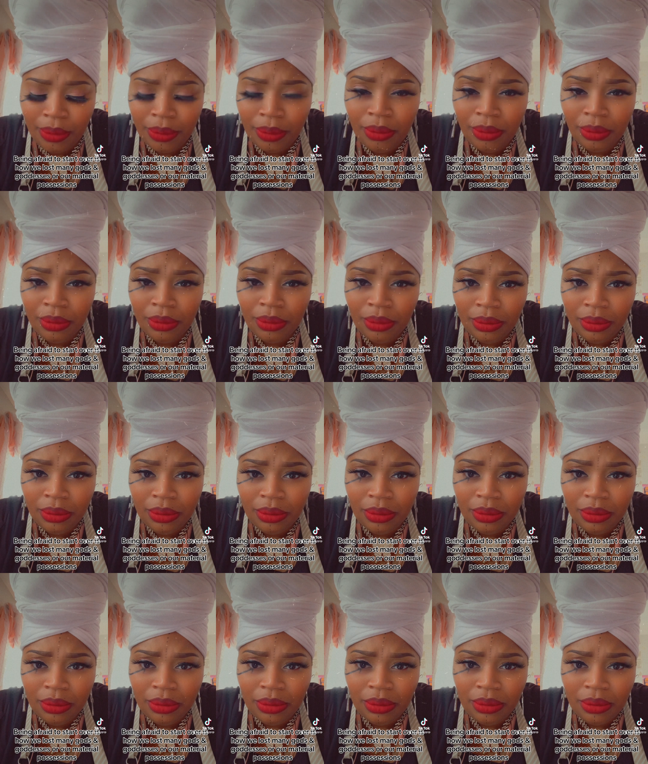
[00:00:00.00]

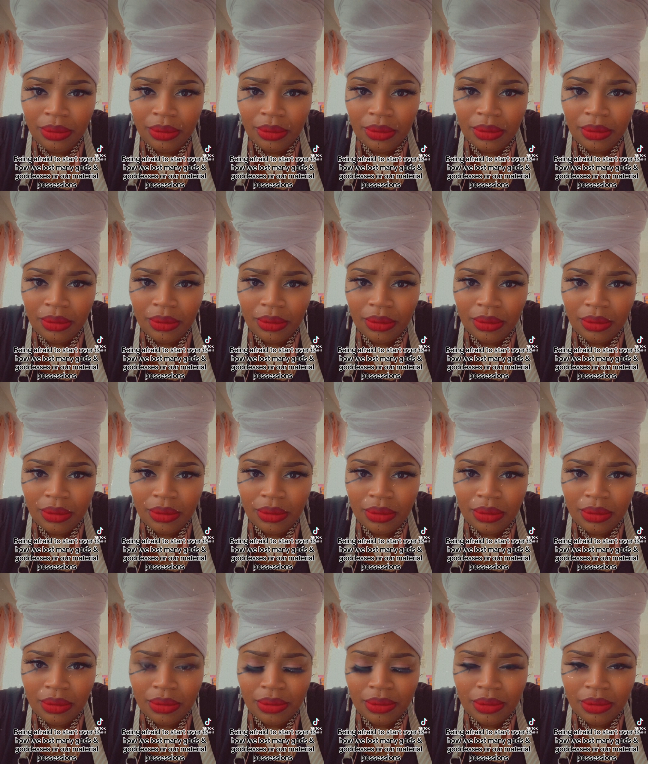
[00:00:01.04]

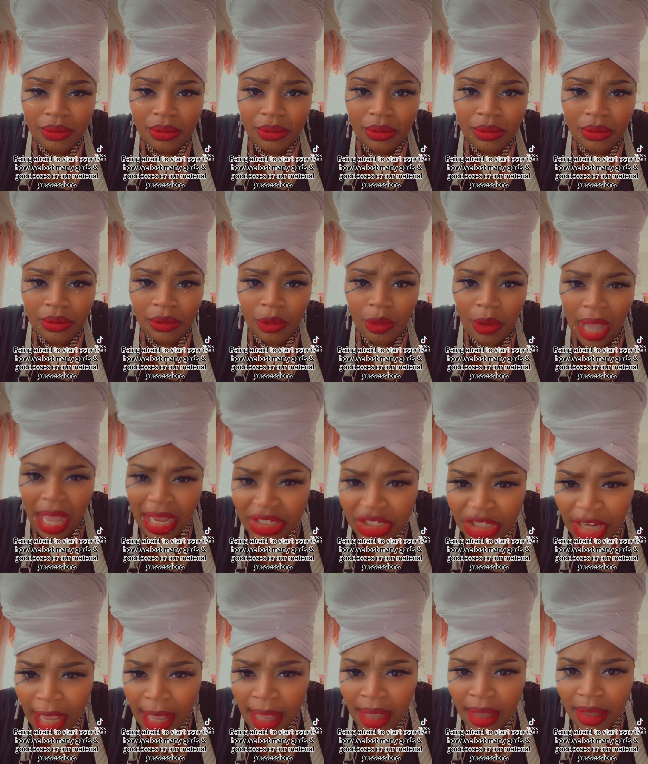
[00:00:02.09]

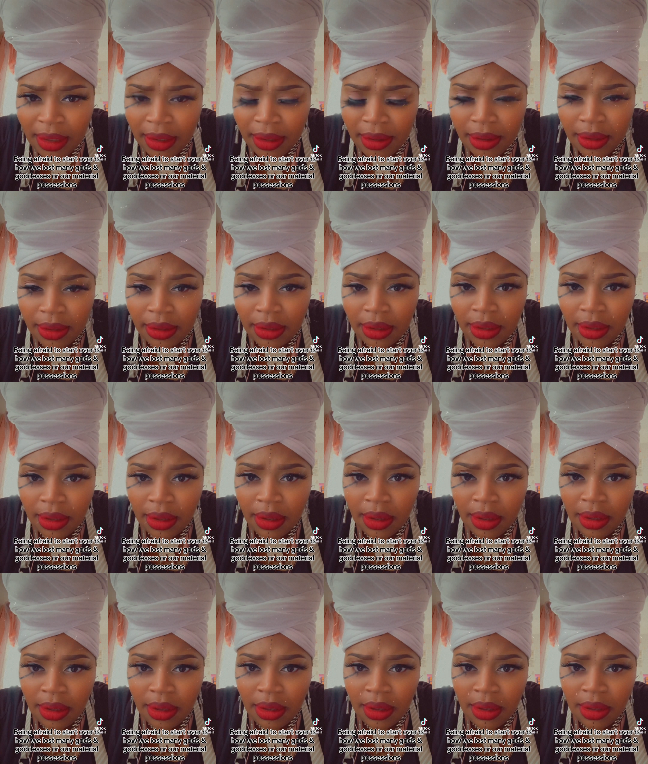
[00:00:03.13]

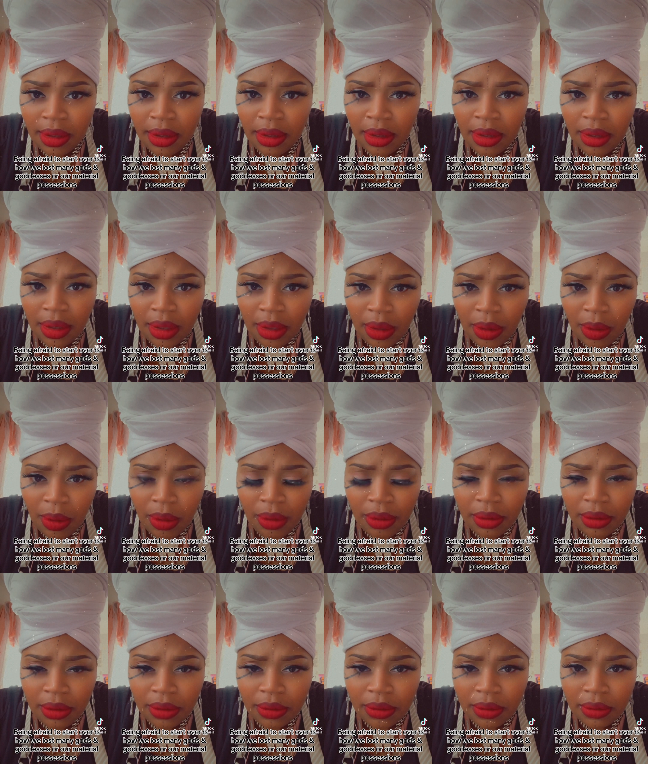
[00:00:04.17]

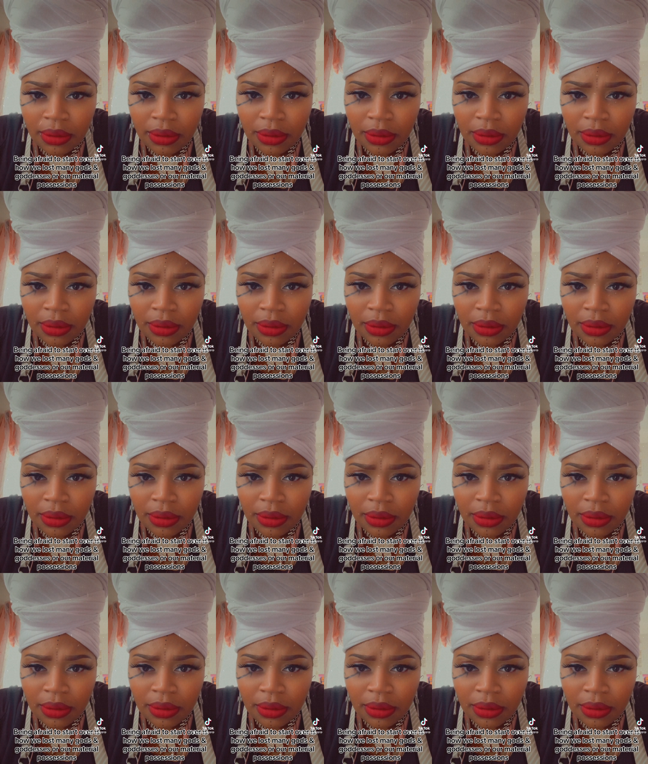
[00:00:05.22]
(silence)